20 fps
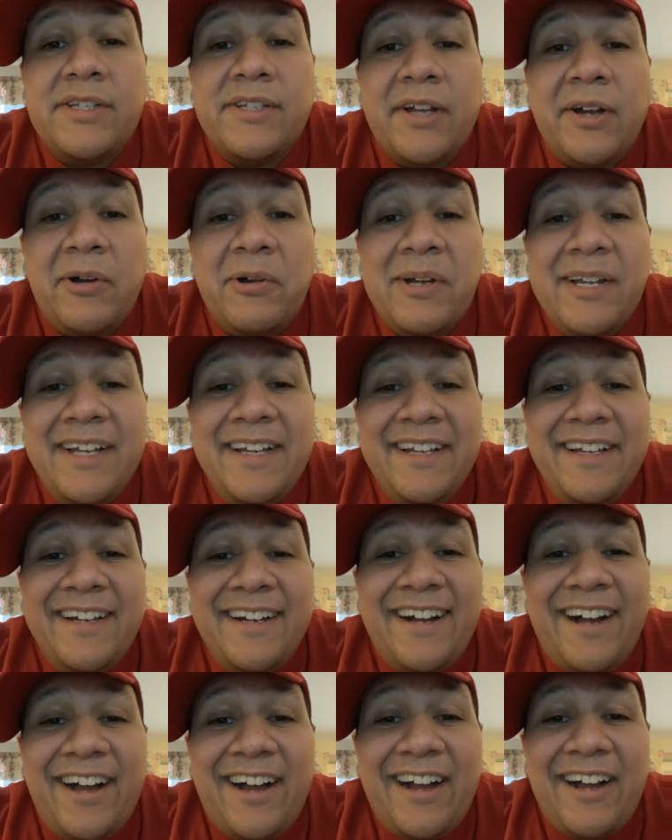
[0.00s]
So
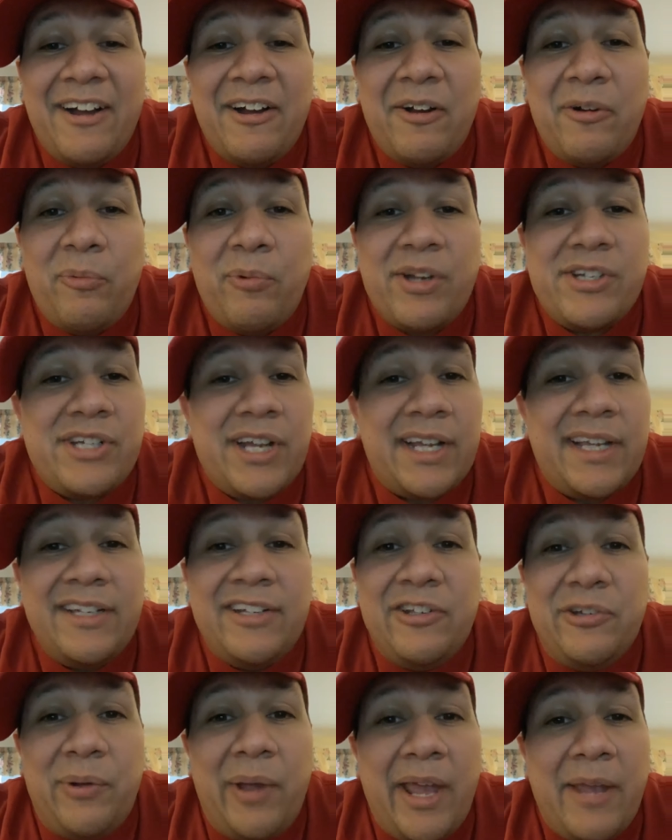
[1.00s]
uh, wish I
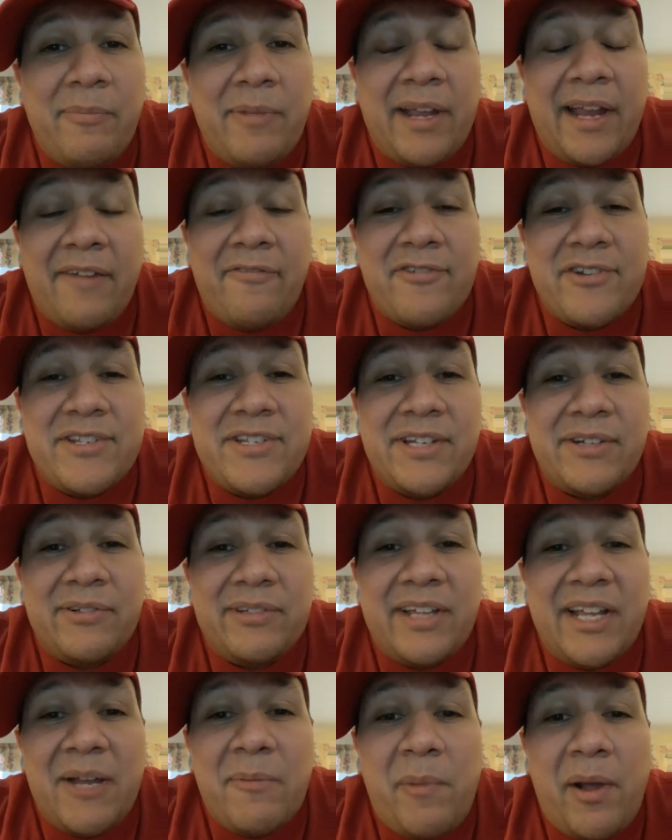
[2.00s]
could do gaming every
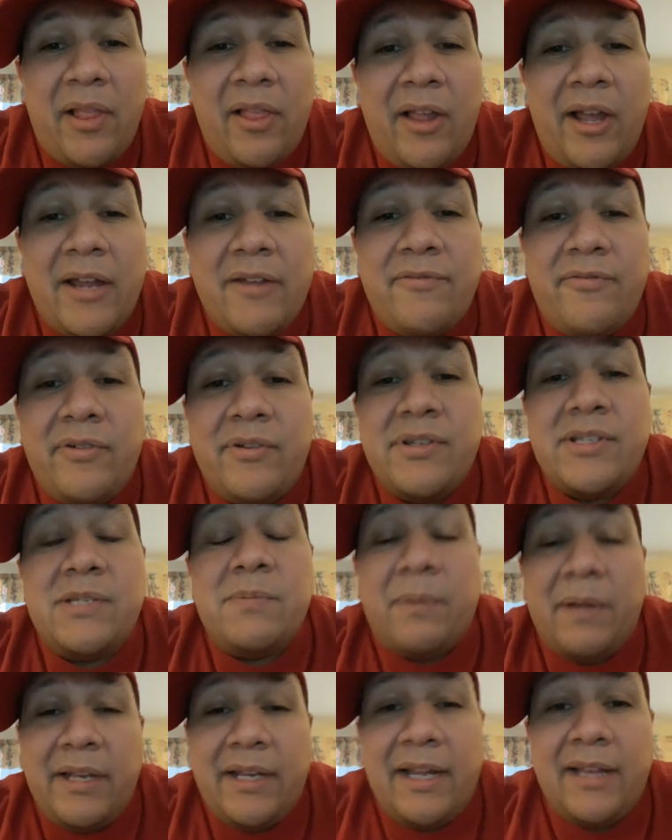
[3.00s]
single day of my life and
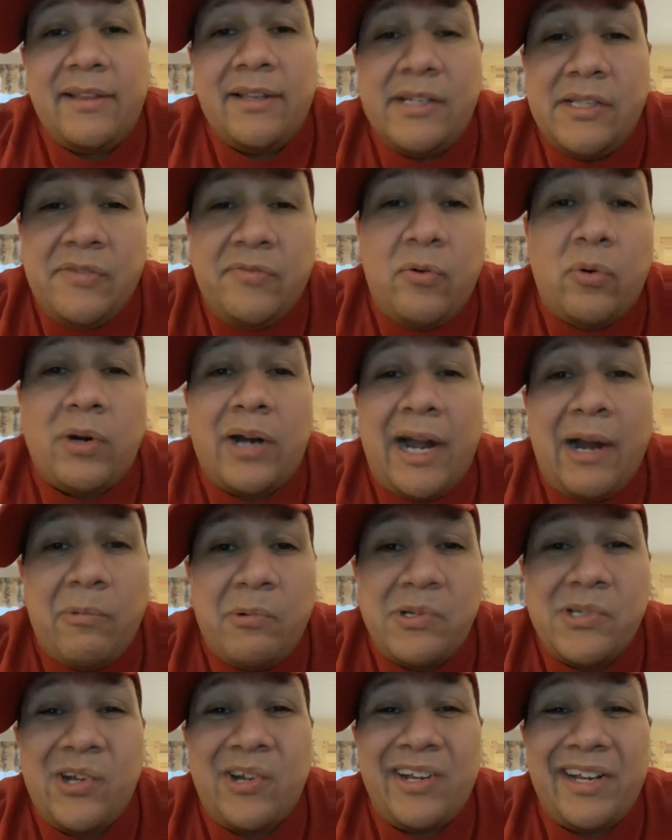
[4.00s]
spend at least four
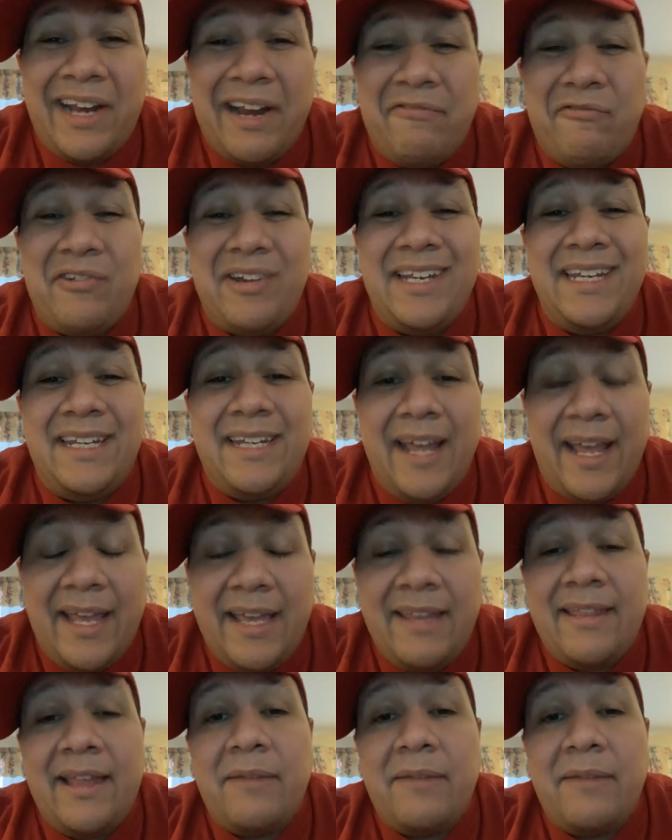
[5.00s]
hours on it every day.